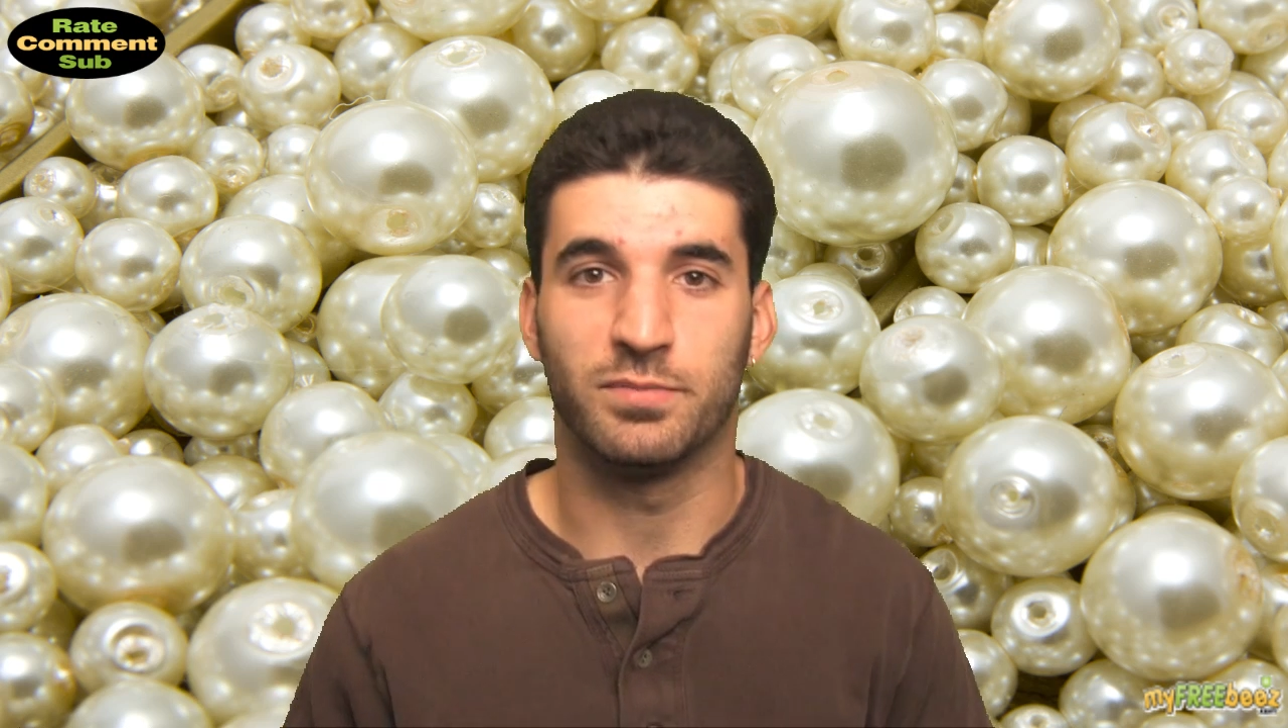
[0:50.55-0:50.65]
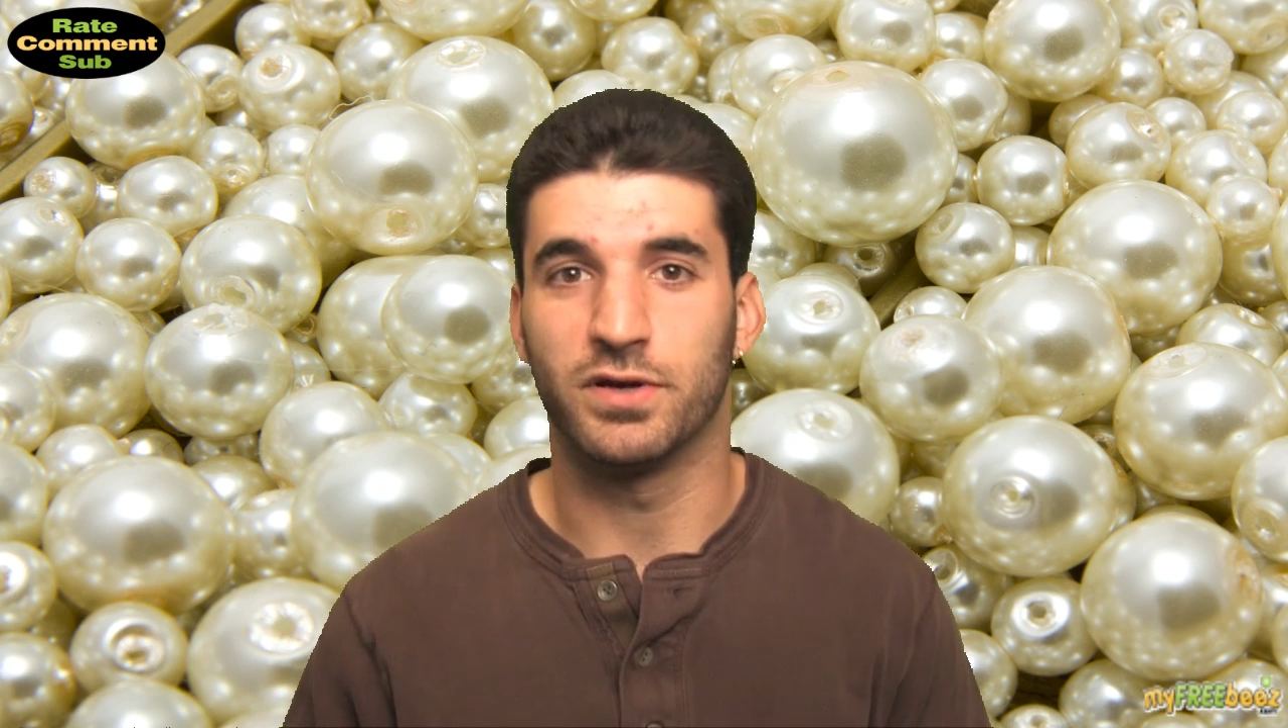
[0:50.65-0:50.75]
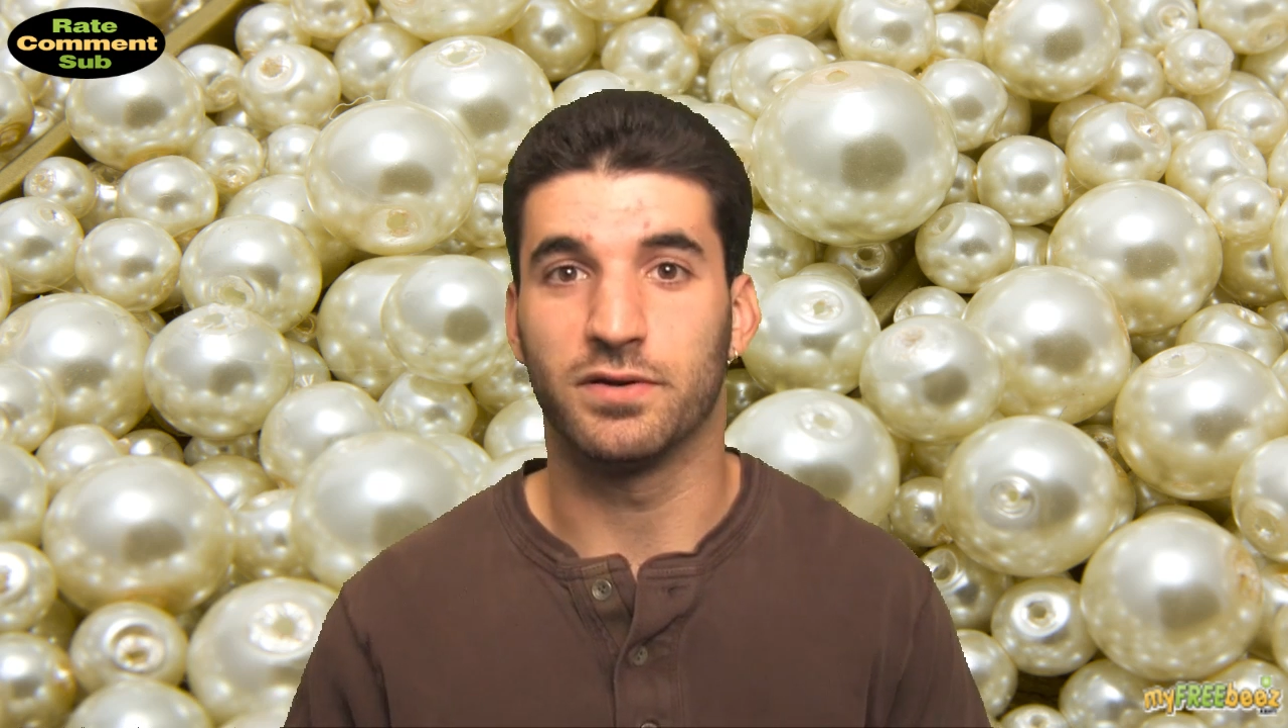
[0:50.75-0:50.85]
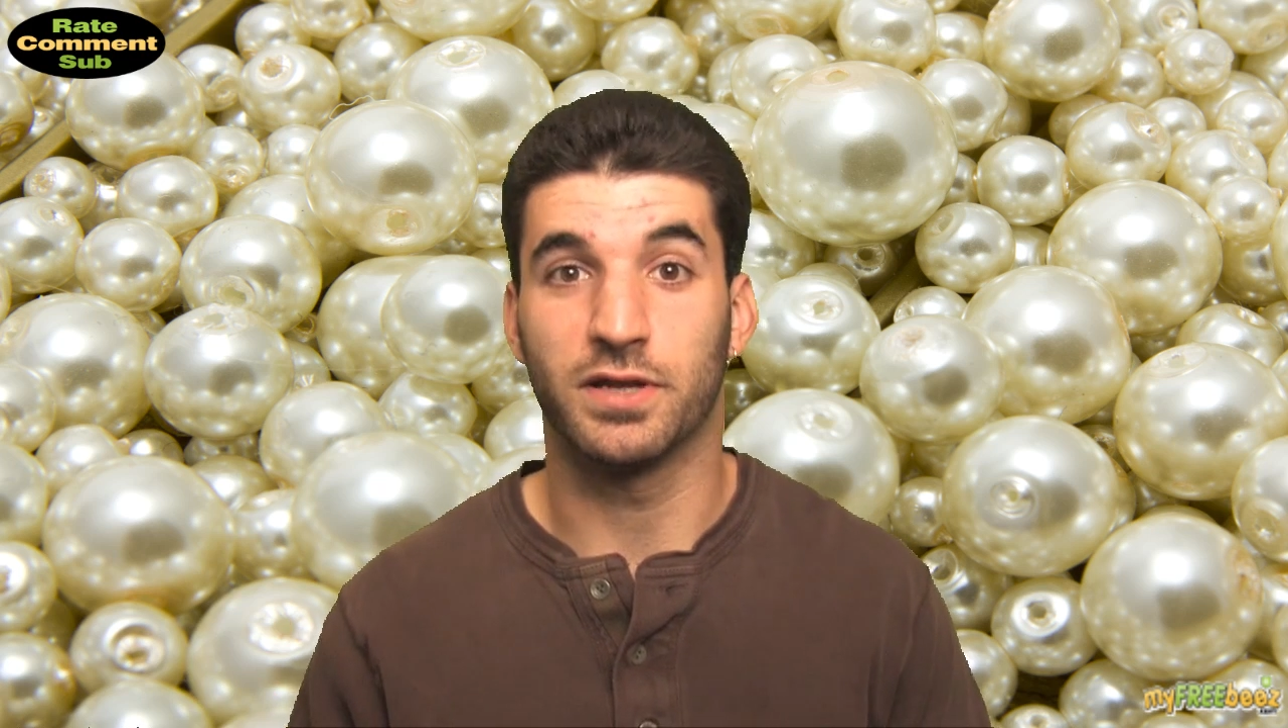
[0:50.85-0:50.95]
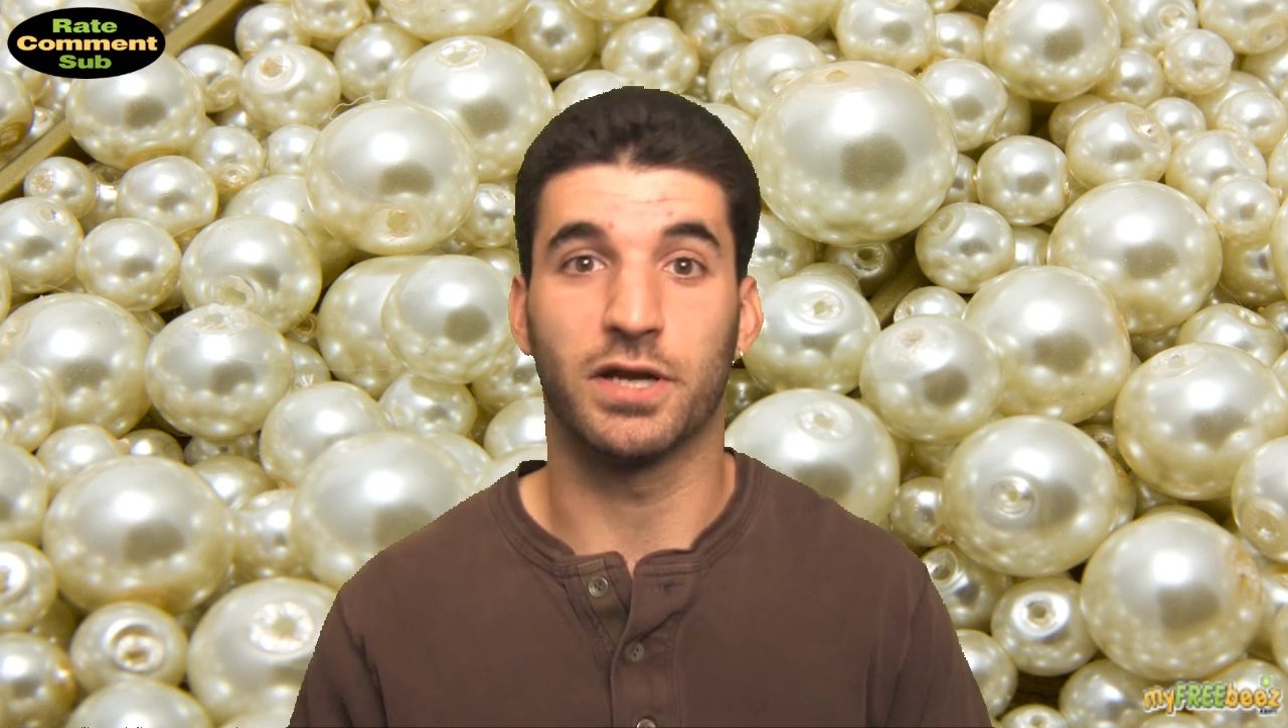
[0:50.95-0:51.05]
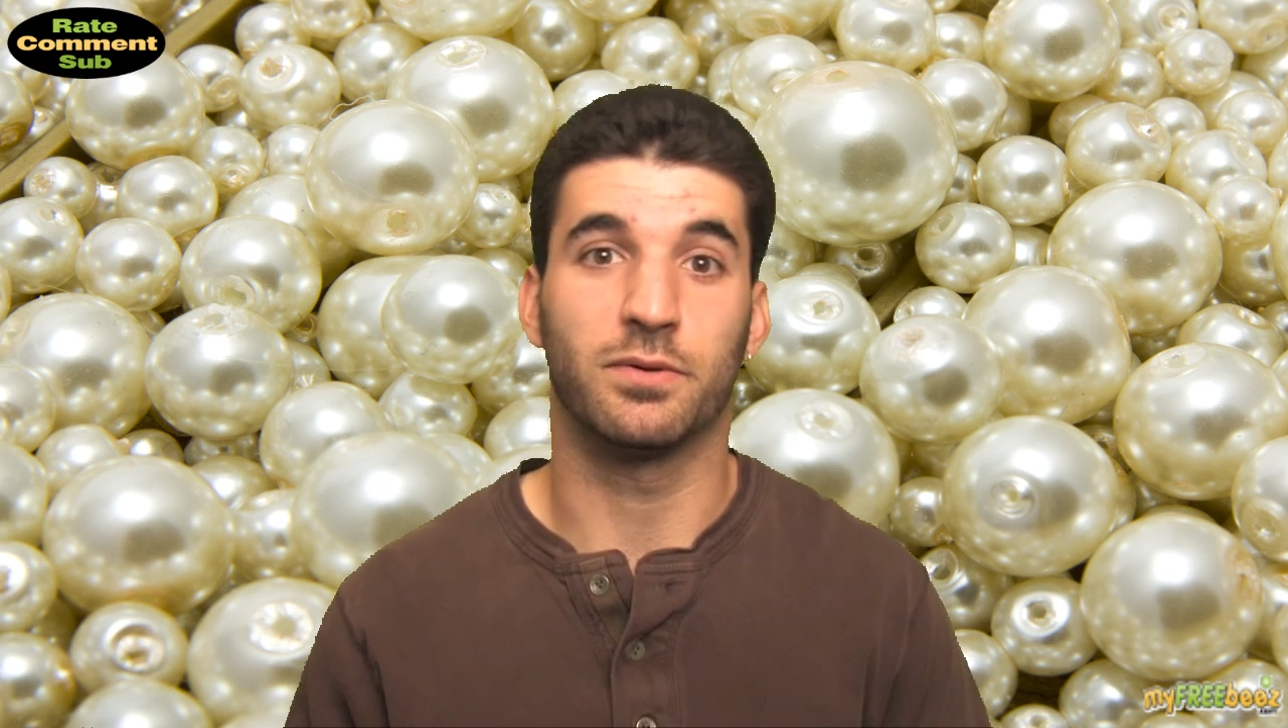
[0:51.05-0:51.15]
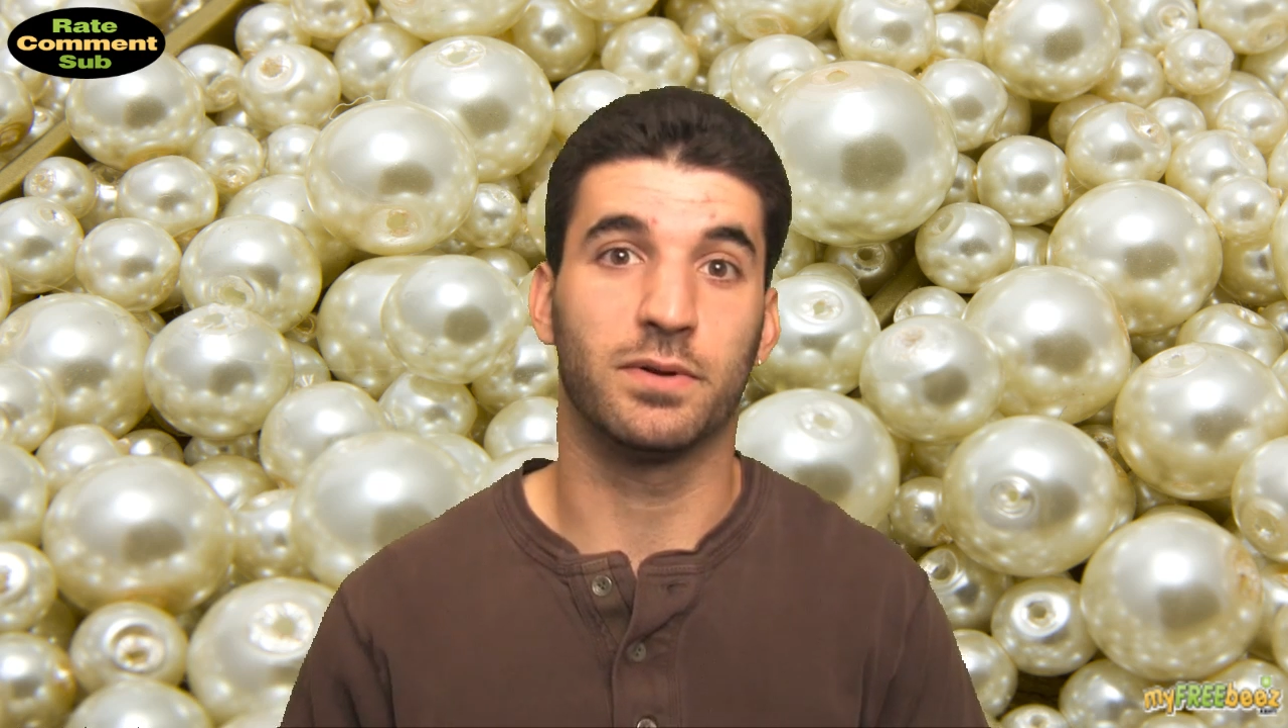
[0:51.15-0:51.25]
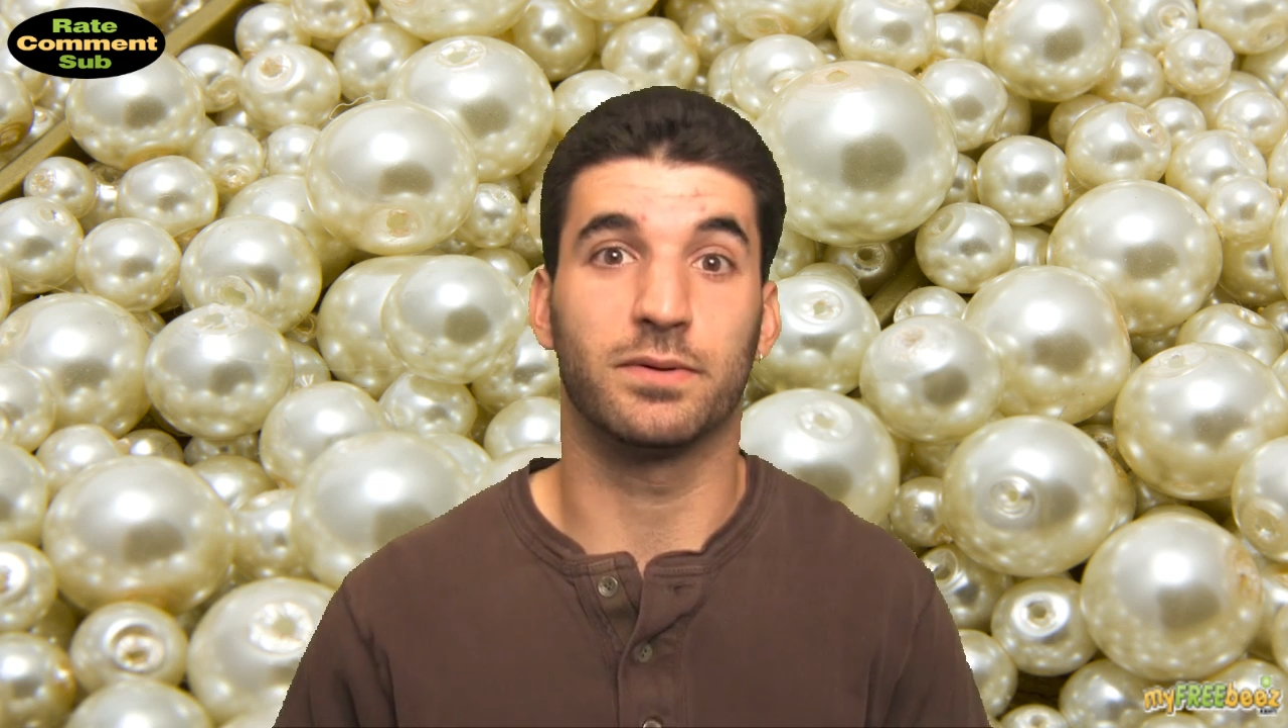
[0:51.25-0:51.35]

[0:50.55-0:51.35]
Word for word: but, you know,